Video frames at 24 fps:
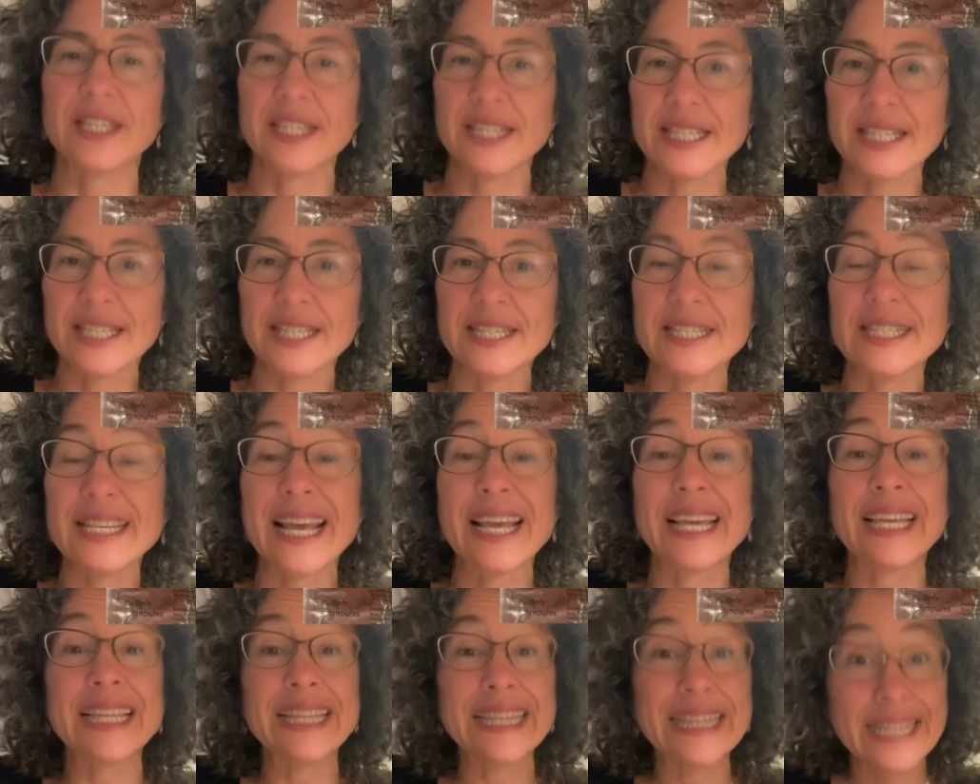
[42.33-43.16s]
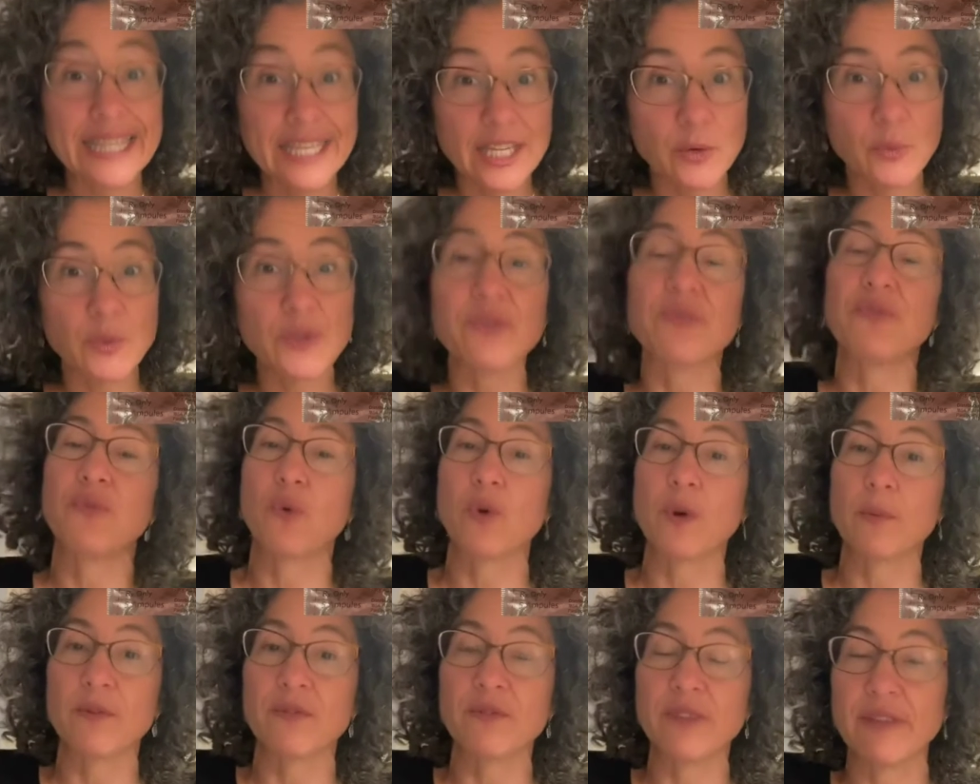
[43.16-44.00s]
It is a liquid
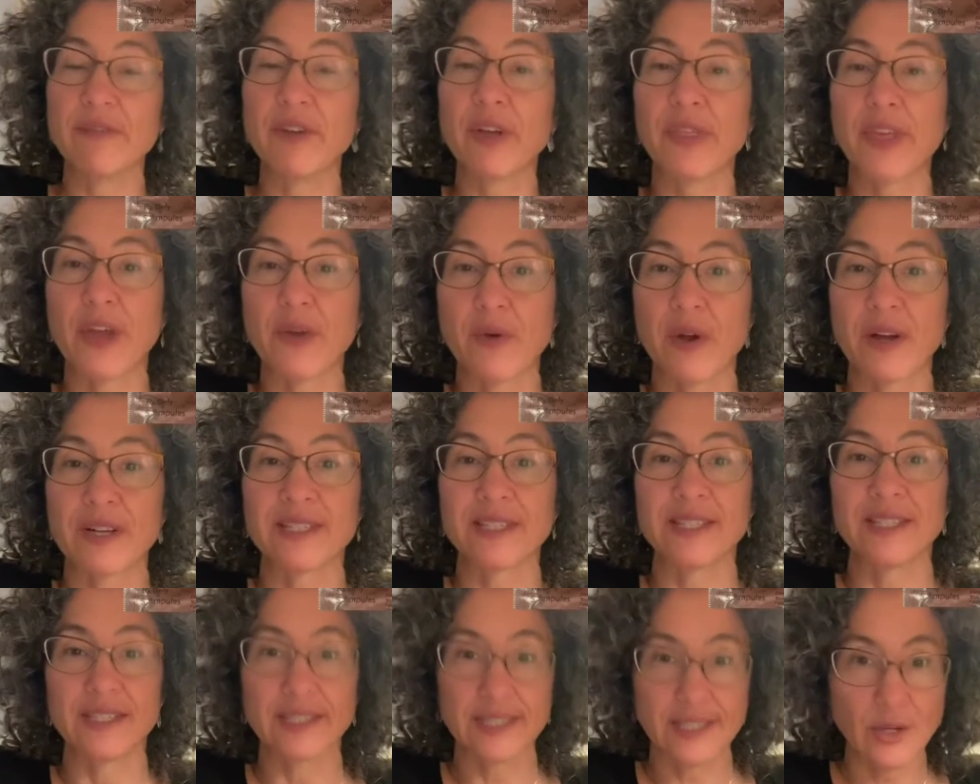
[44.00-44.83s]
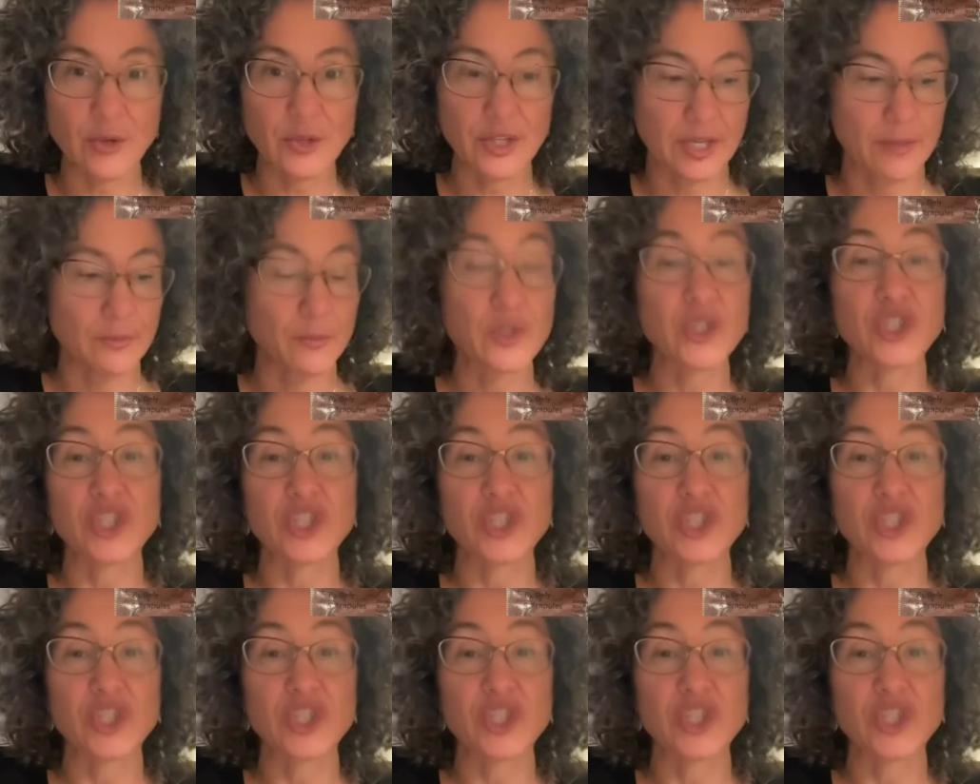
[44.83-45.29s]
form of levothyroxine sodium,